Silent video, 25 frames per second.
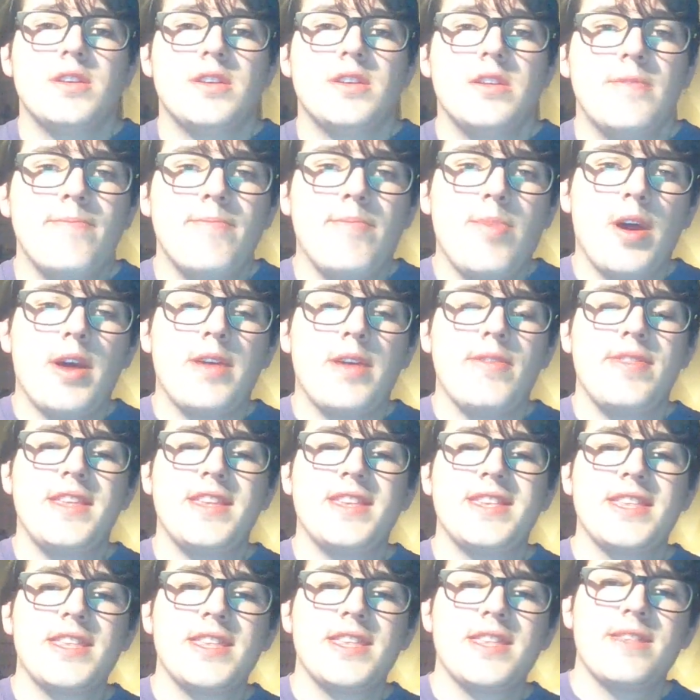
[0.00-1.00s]
But
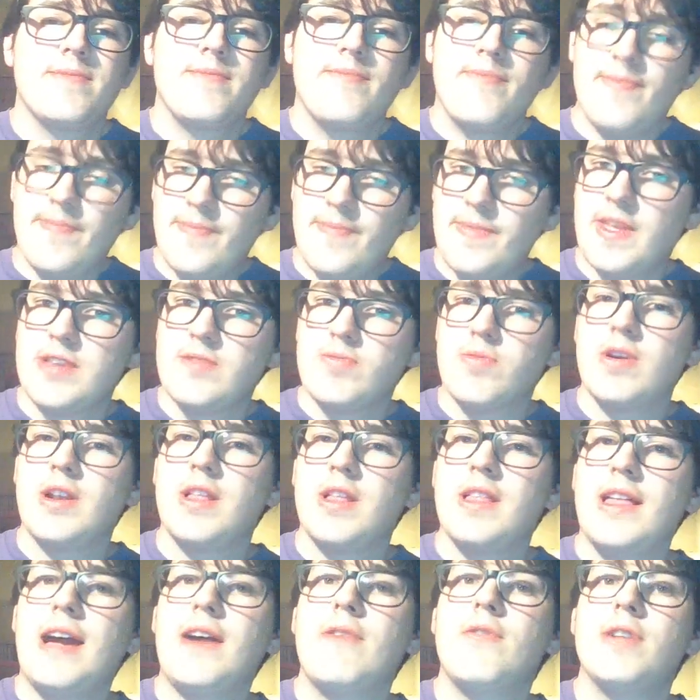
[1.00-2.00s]
this would
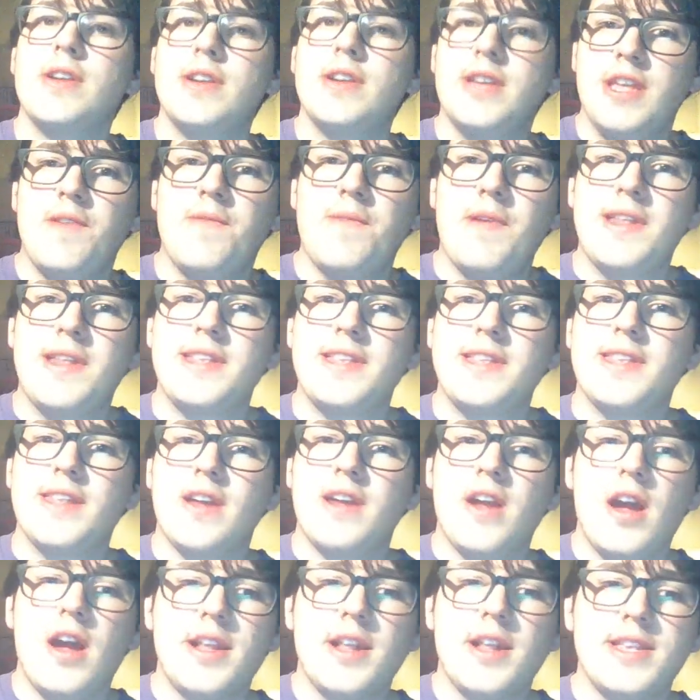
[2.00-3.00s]
allow our defense to
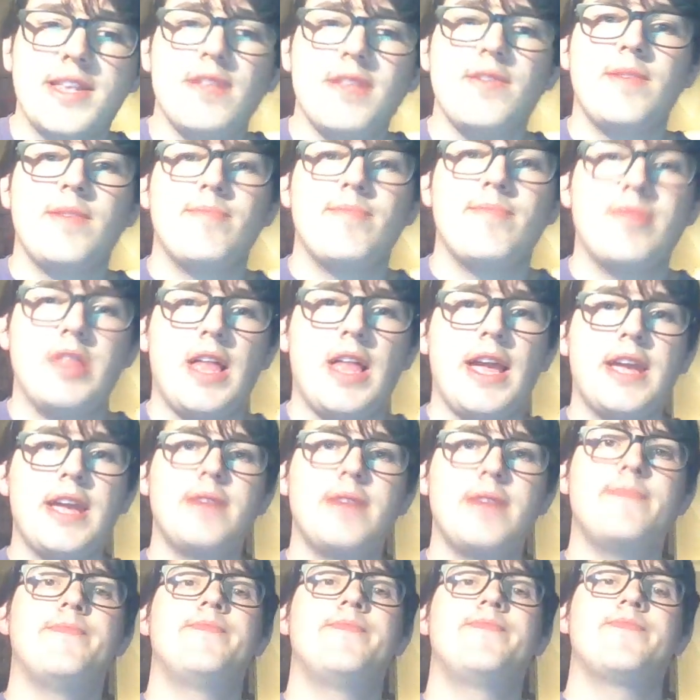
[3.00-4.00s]
constantly
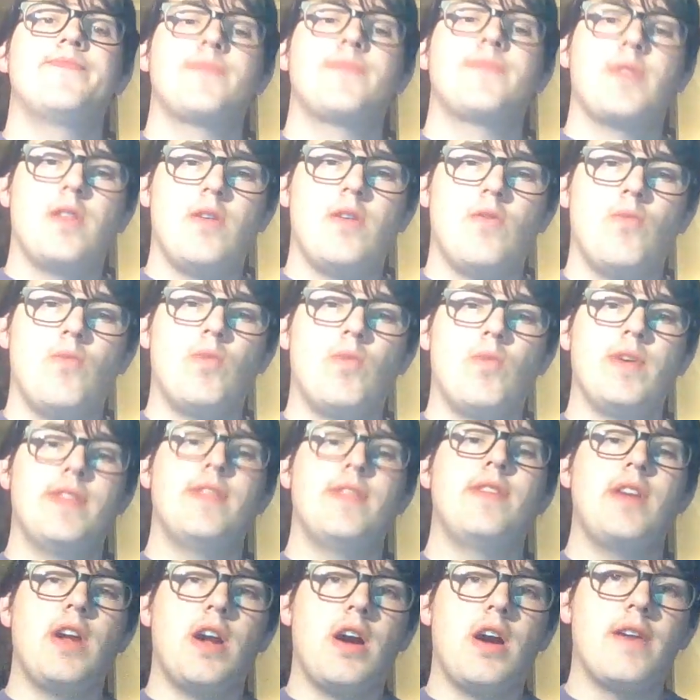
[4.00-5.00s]
play
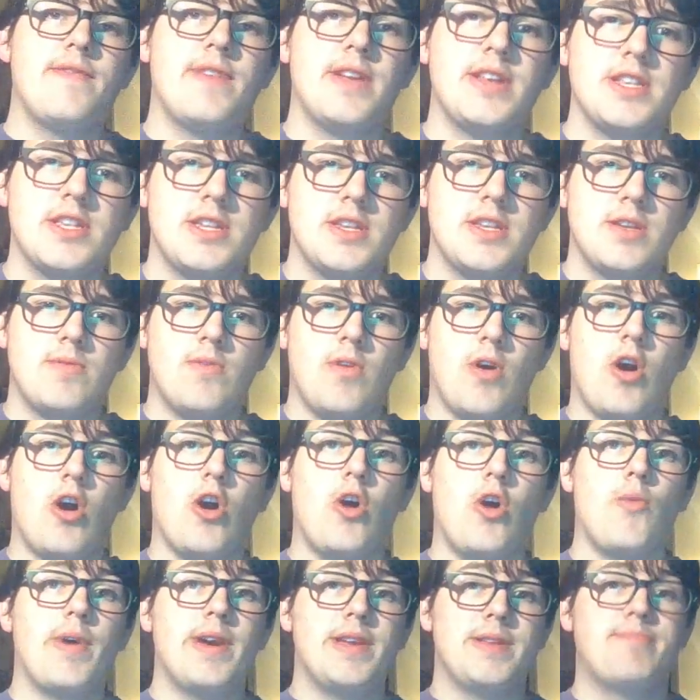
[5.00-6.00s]
with the offense
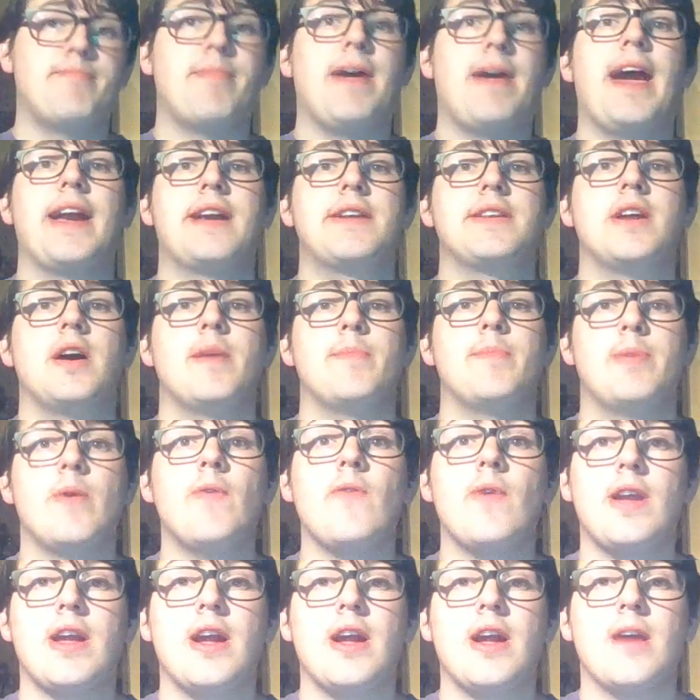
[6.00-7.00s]
always backed up
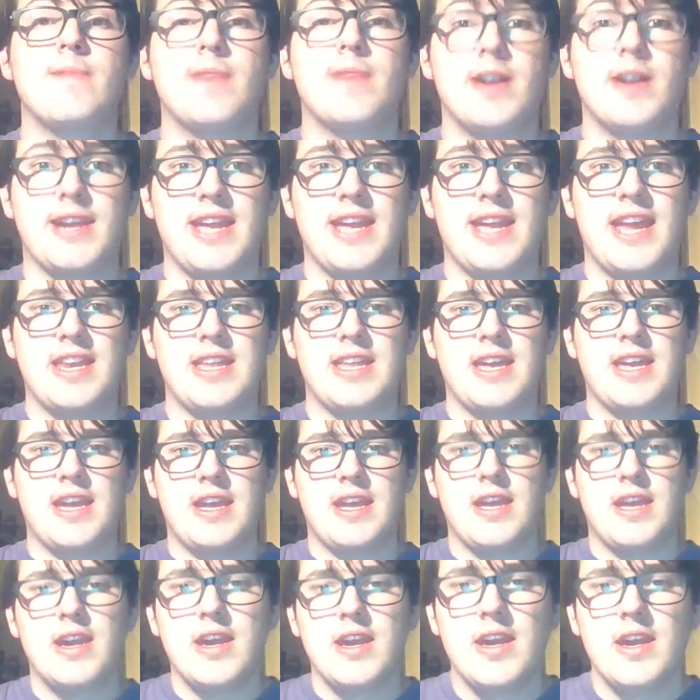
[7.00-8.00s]
if we got Marquette
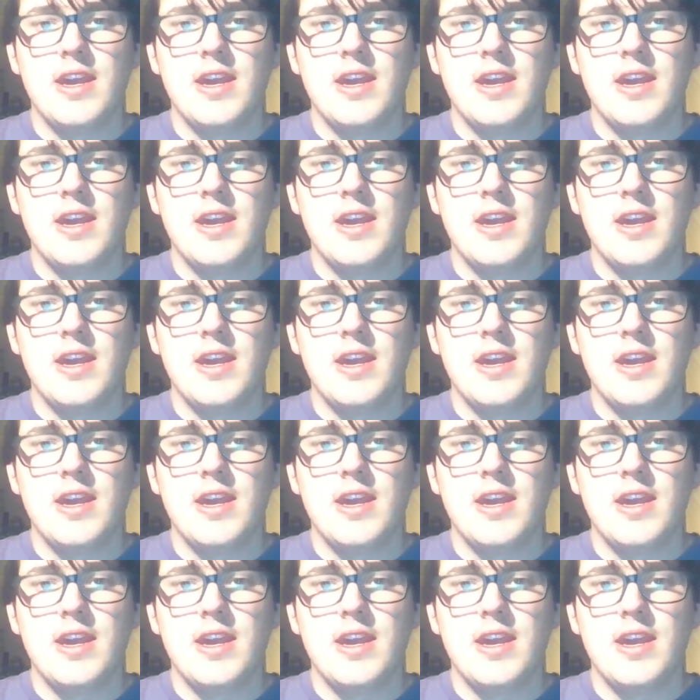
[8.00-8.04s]
King.